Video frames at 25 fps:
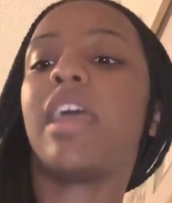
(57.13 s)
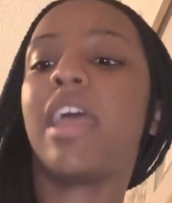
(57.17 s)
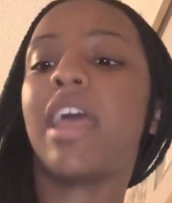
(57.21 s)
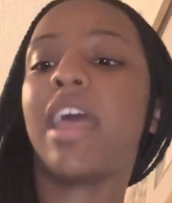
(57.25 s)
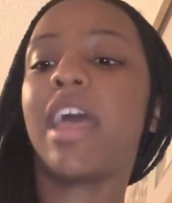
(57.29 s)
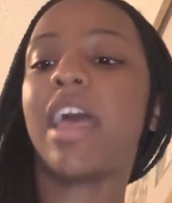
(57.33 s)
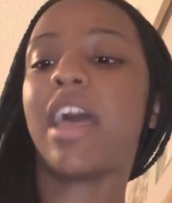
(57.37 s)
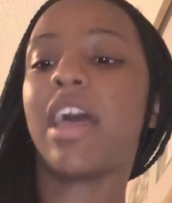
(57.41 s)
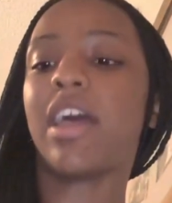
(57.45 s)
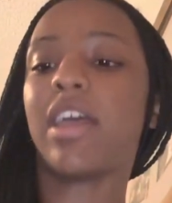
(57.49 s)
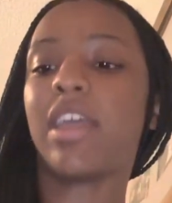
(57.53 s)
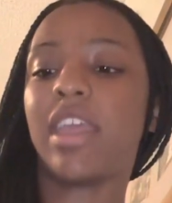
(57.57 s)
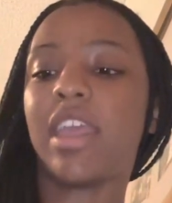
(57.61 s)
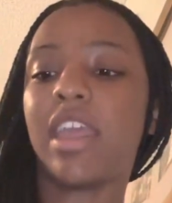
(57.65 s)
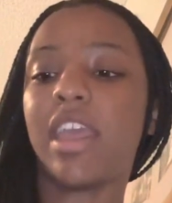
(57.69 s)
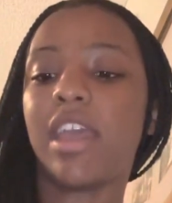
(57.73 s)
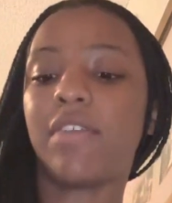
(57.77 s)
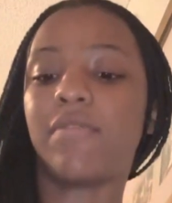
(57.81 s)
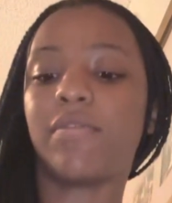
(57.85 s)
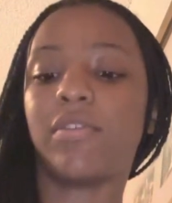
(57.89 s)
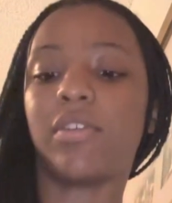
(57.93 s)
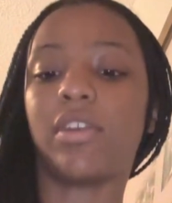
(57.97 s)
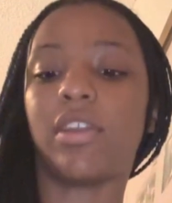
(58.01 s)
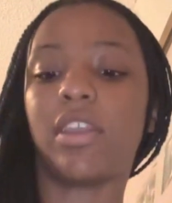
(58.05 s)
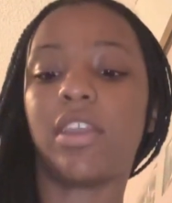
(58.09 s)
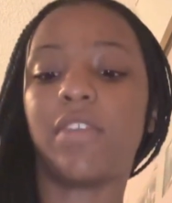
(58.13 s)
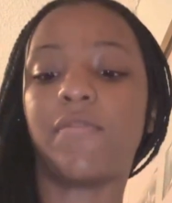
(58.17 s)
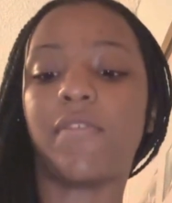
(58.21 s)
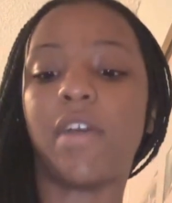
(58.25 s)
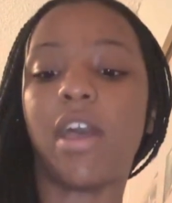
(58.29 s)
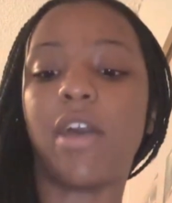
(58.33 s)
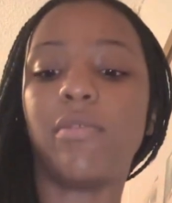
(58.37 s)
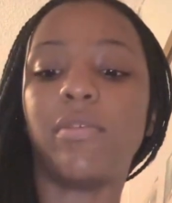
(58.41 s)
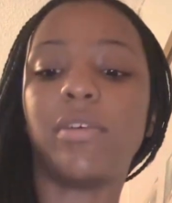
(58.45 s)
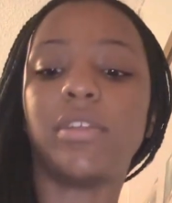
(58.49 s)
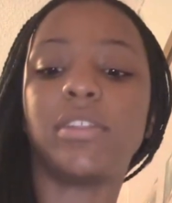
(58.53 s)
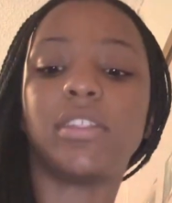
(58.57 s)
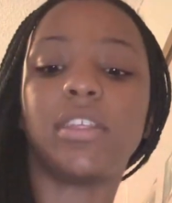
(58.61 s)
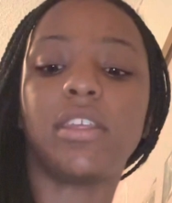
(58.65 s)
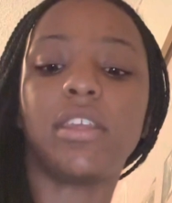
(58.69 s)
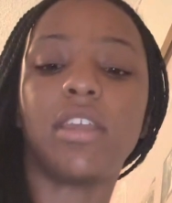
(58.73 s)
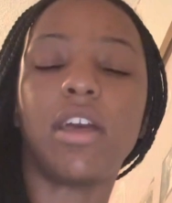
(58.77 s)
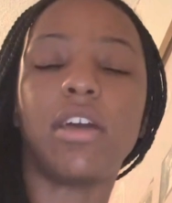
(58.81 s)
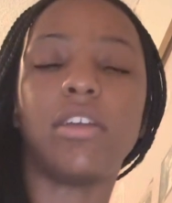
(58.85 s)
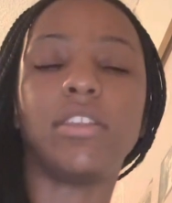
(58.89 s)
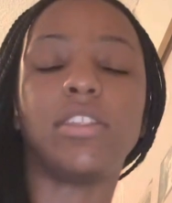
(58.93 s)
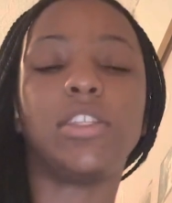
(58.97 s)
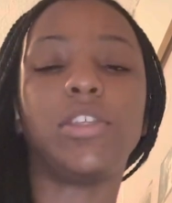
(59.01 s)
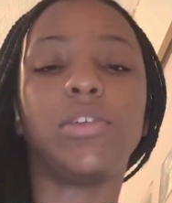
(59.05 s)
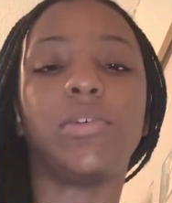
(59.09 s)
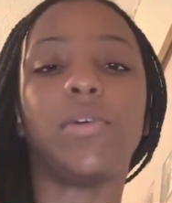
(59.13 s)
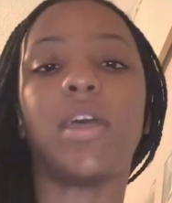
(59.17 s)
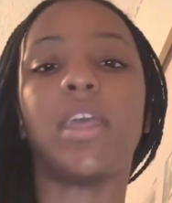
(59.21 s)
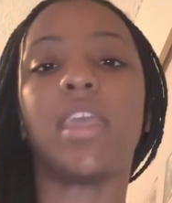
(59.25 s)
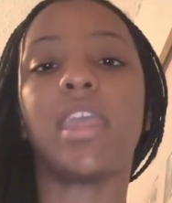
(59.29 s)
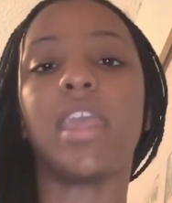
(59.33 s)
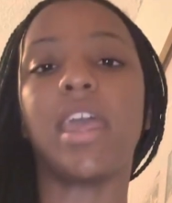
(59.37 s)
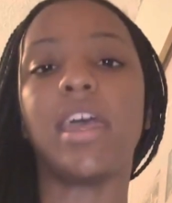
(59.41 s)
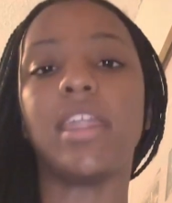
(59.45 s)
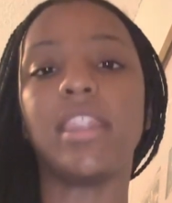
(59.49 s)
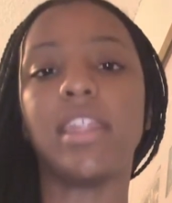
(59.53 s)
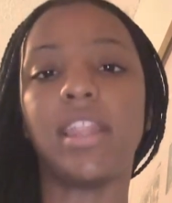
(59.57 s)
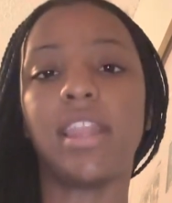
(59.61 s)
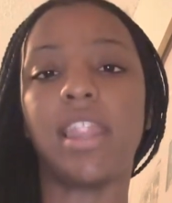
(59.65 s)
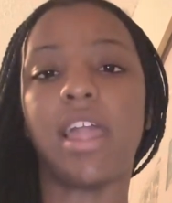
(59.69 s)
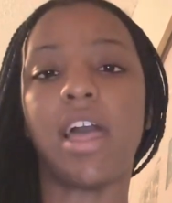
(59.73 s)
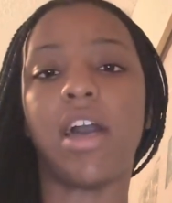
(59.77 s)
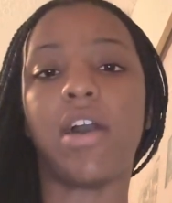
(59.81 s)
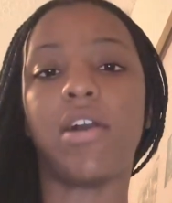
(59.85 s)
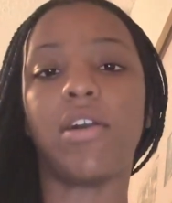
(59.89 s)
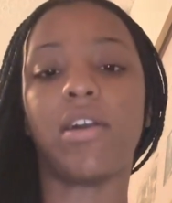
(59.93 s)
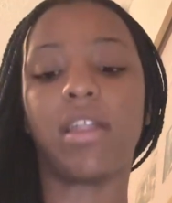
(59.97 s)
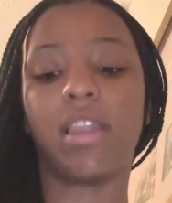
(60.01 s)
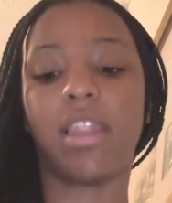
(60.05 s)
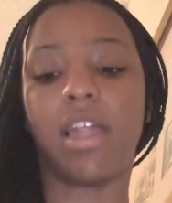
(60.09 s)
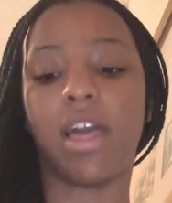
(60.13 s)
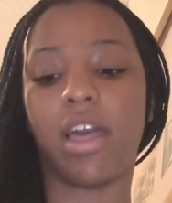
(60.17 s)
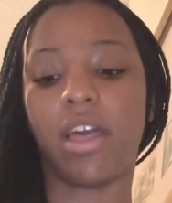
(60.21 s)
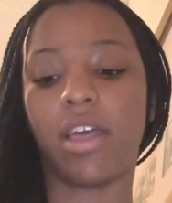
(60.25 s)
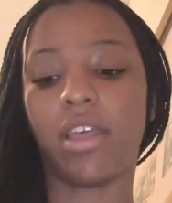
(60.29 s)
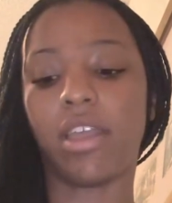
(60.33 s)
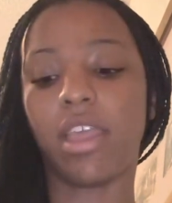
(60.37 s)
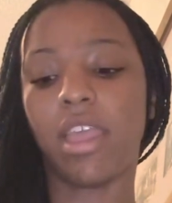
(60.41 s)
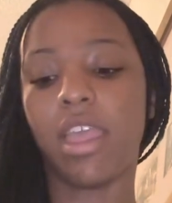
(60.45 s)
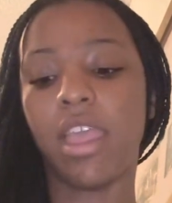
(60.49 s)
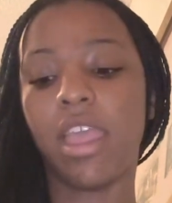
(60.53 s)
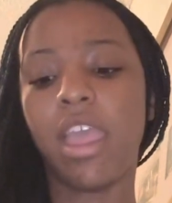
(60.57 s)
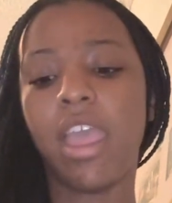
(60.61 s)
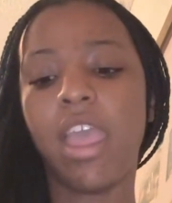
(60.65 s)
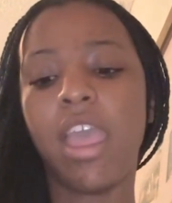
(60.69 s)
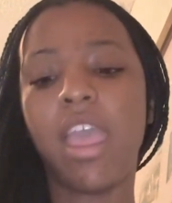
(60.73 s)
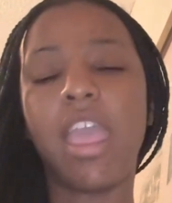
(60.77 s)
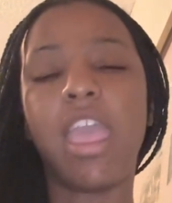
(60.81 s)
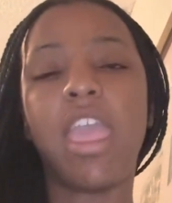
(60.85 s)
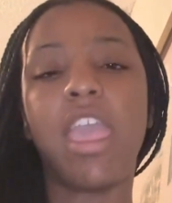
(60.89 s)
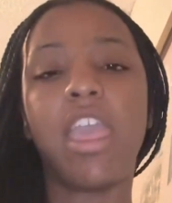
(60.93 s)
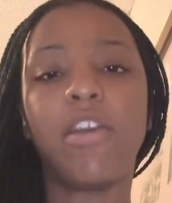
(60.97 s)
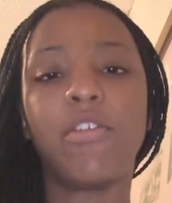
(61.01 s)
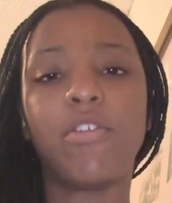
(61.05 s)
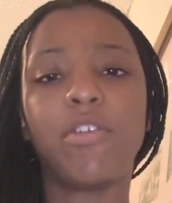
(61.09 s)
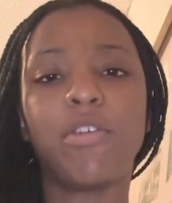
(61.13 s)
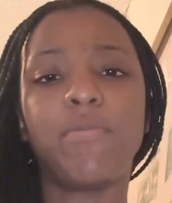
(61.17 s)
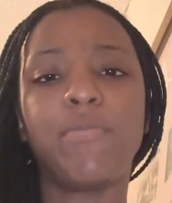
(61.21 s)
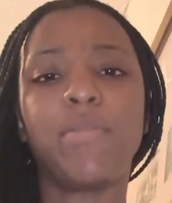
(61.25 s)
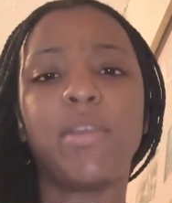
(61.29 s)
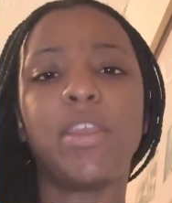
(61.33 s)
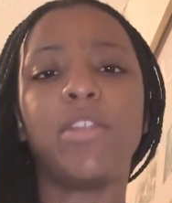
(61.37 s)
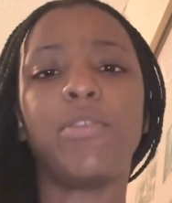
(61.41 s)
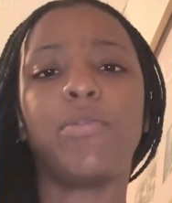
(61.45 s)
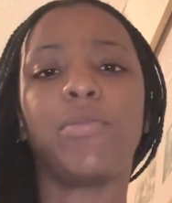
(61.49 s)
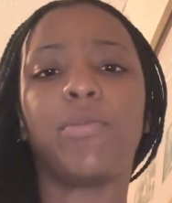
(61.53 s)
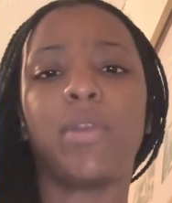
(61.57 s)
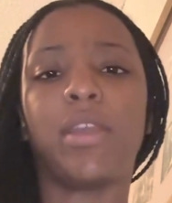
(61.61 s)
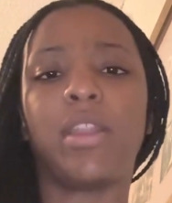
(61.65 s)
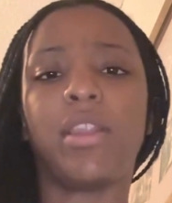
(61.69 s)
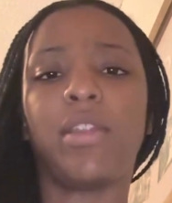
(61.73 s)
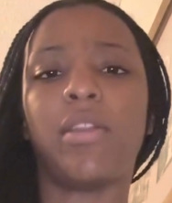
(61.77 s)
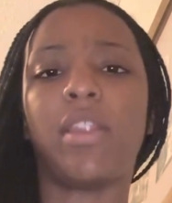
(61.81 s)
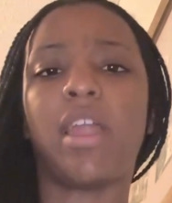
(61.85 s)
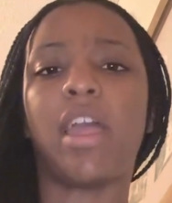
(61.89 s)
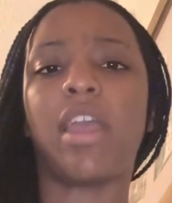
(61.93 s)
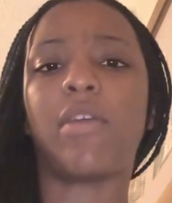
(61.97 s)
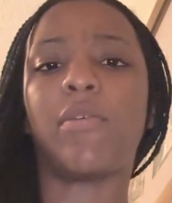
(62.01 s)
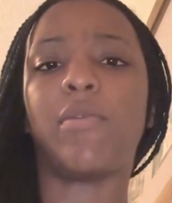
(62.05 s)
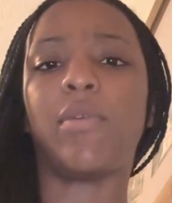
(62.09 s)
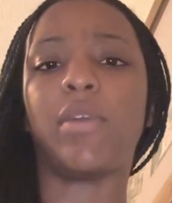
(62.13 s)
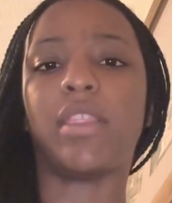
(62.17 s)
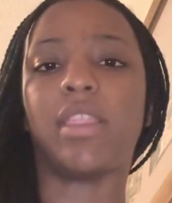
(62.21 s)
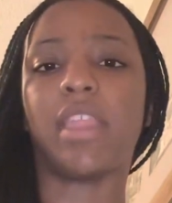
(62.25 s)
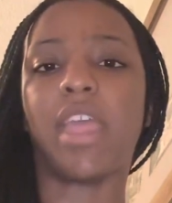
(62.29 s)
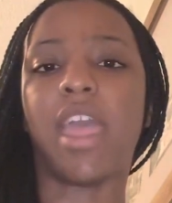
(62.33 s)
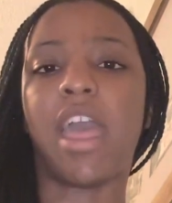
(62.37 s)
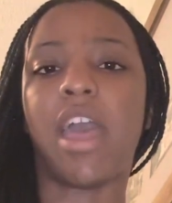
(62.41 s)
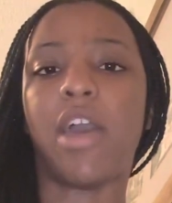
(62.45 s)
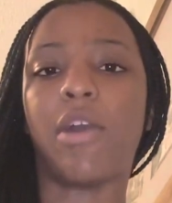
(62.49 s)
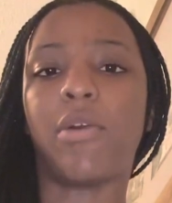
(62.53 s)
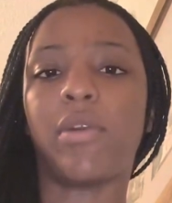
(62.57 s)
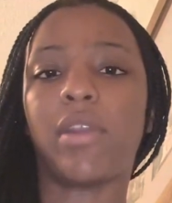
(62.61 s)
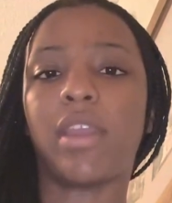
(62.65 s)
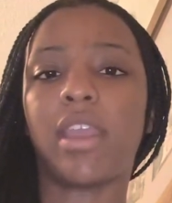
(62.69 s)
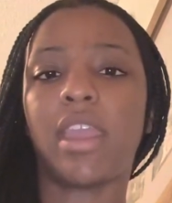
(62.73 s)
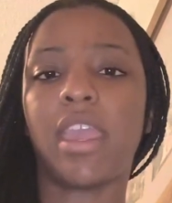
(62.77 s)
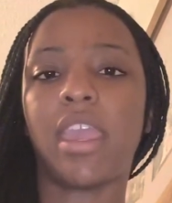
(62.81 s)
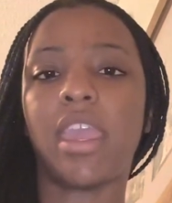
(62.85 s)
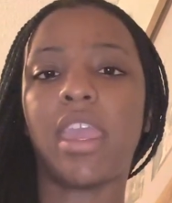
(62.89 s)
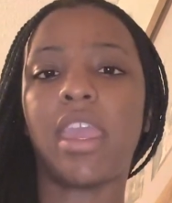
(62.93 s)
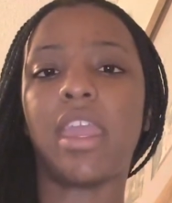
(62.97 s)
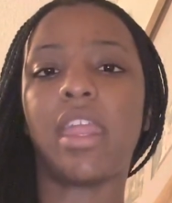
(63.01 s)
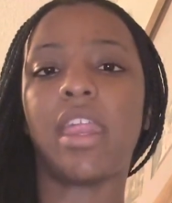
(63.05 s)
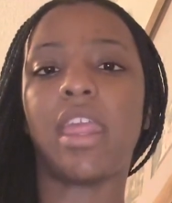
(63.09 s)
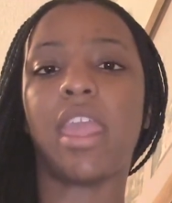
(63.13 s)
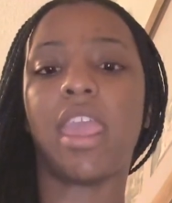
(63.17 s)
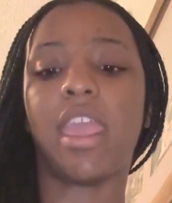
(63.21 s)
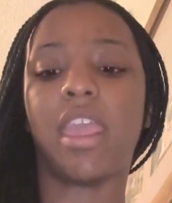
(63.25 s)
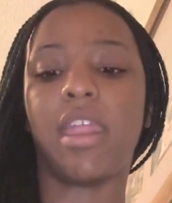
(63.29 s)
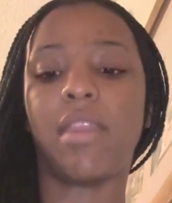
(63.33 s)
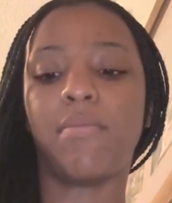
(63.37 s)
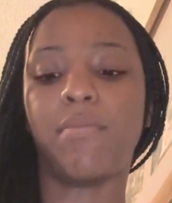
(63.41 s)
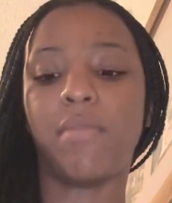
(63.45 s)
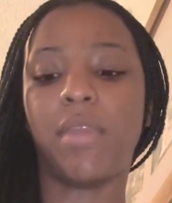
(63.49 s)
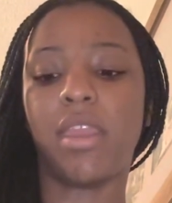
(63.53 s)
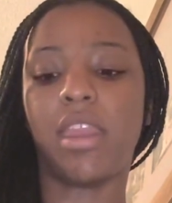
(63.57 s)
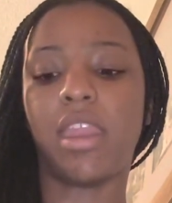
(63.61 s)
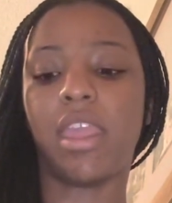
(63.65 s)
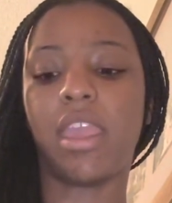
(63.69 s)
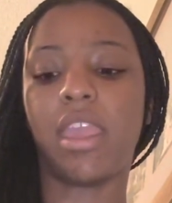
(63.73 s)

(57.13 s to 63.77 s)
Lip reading: However, if I was to go to an analog clock, it will be written like with hour hand and minute